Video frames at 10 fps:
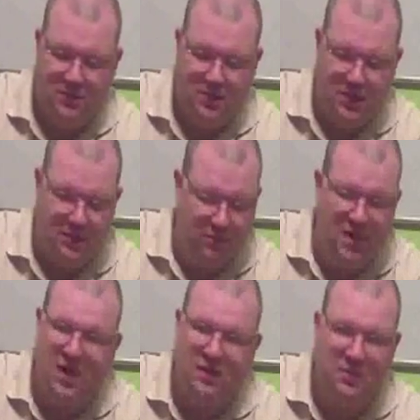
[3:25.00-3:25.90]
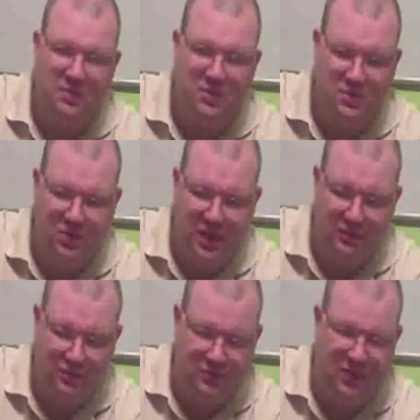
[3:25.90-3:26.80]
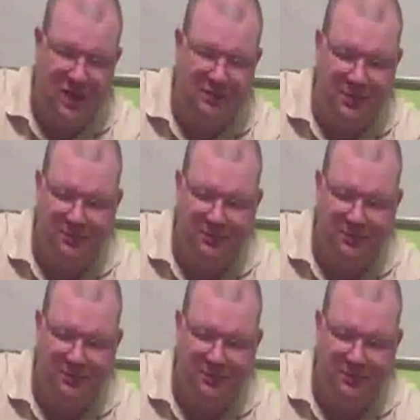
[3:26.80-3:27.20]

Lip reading: And we're not going to be able to do that once we tape it.